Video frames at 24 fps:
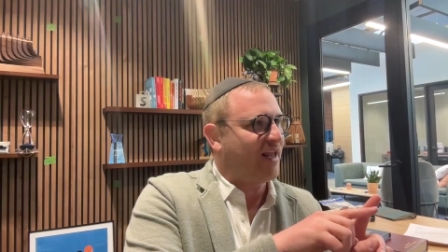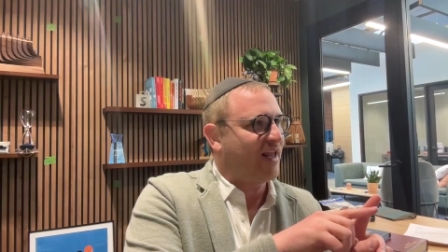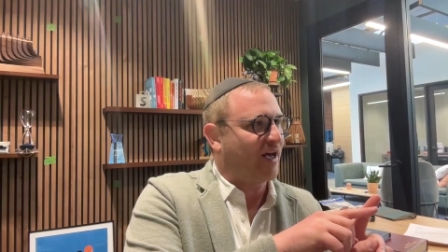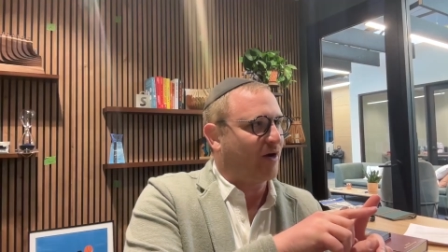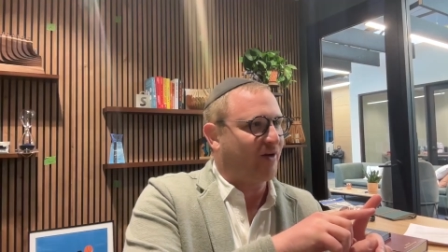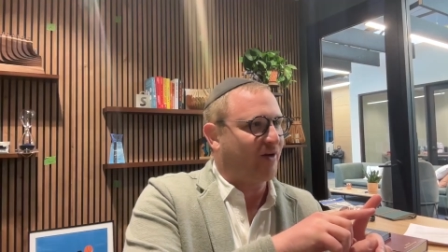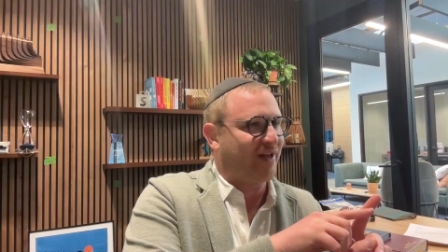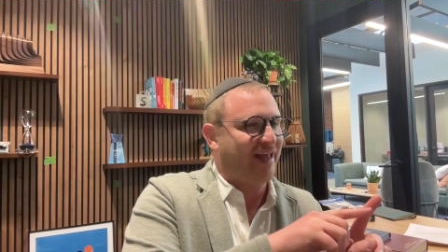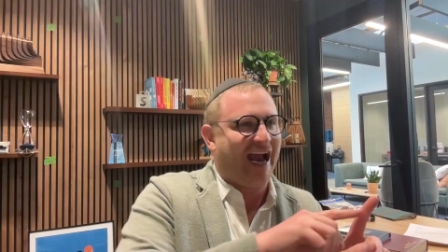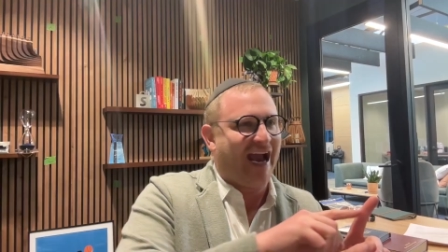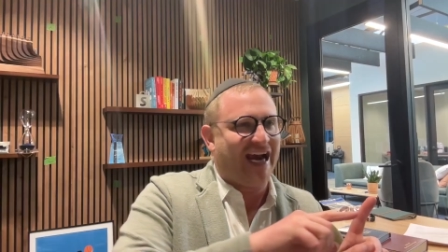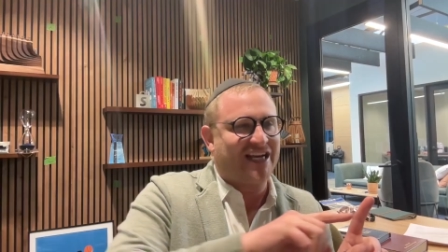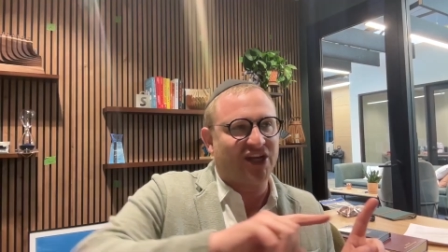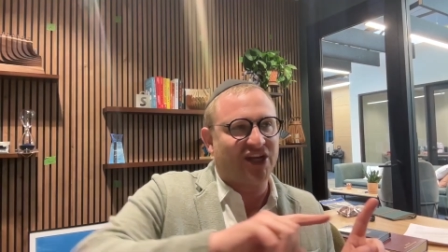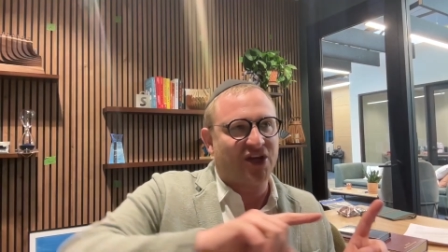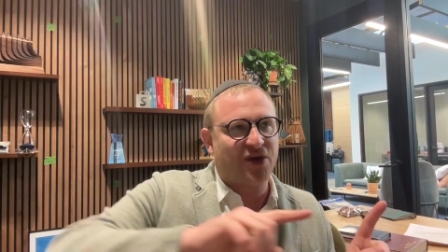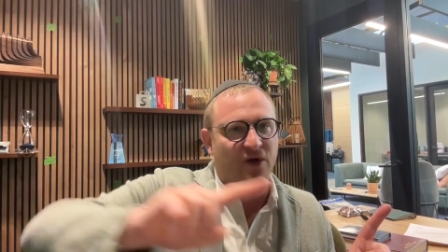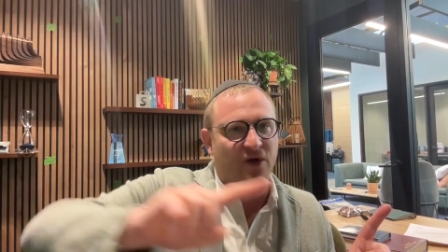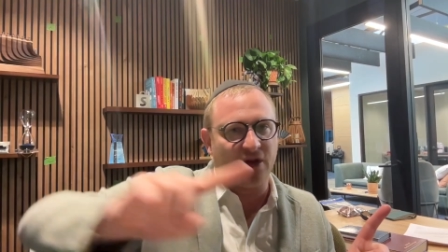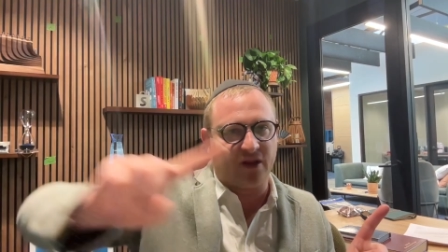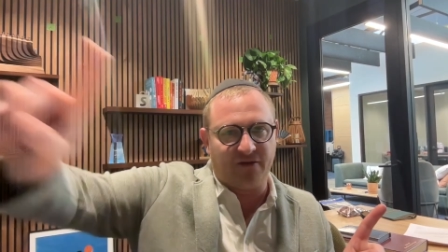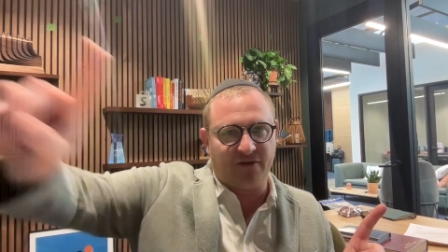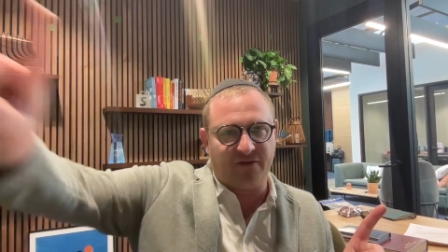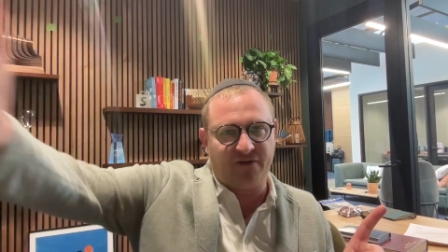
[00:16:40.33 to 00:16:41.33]
like really
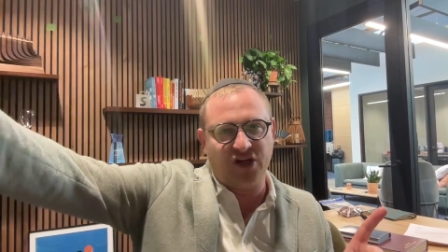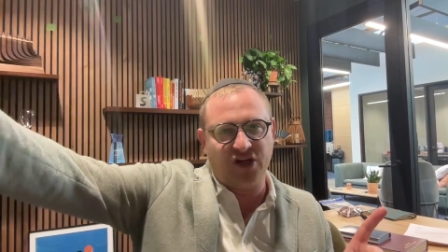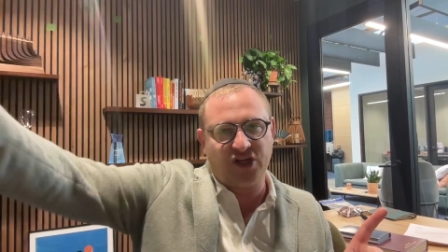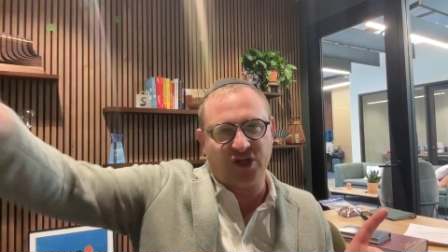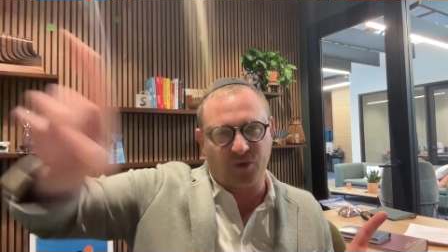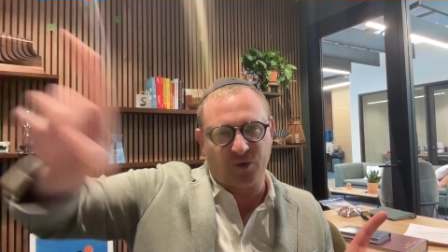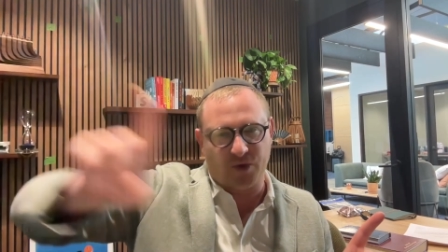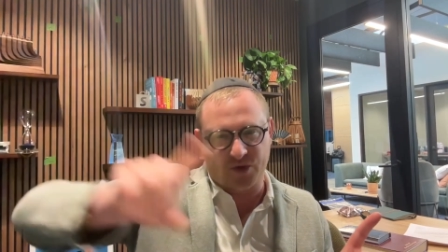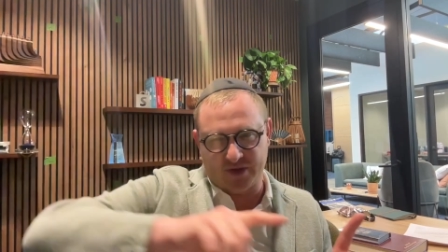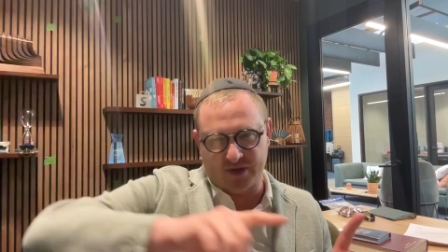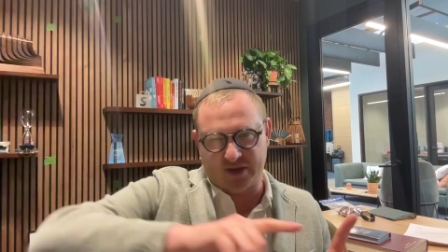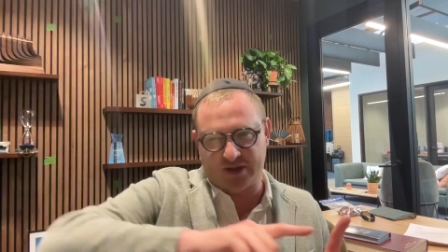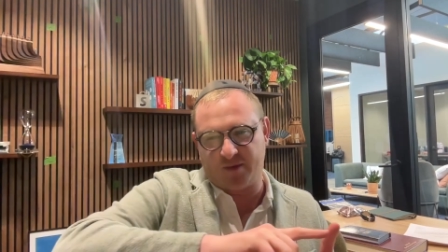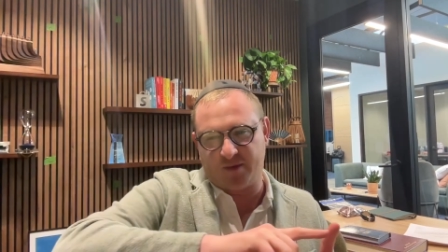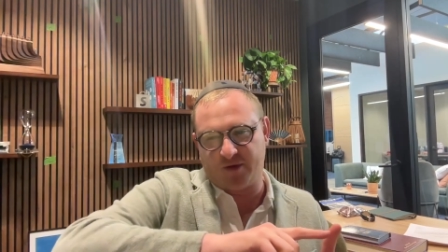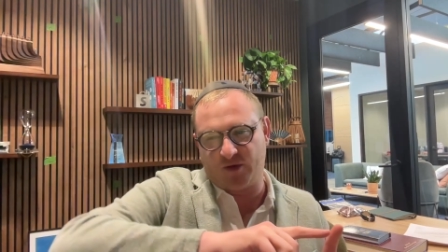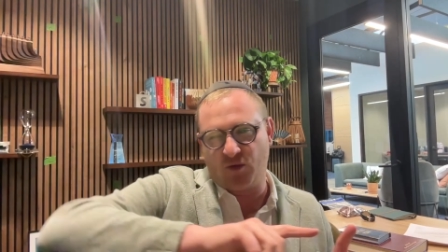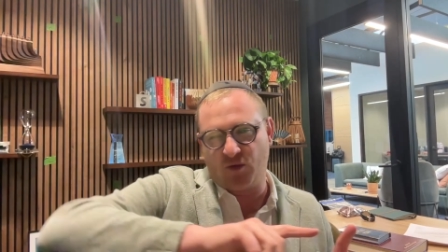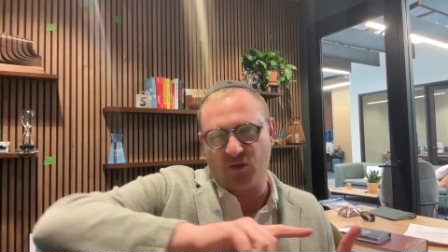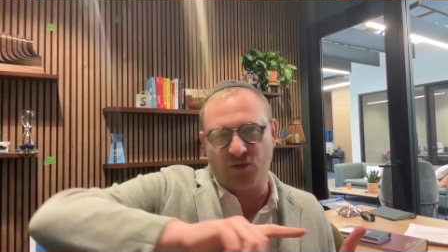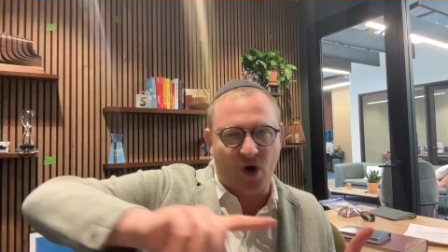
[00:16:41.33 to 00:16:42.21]
execute on the vision, which was to do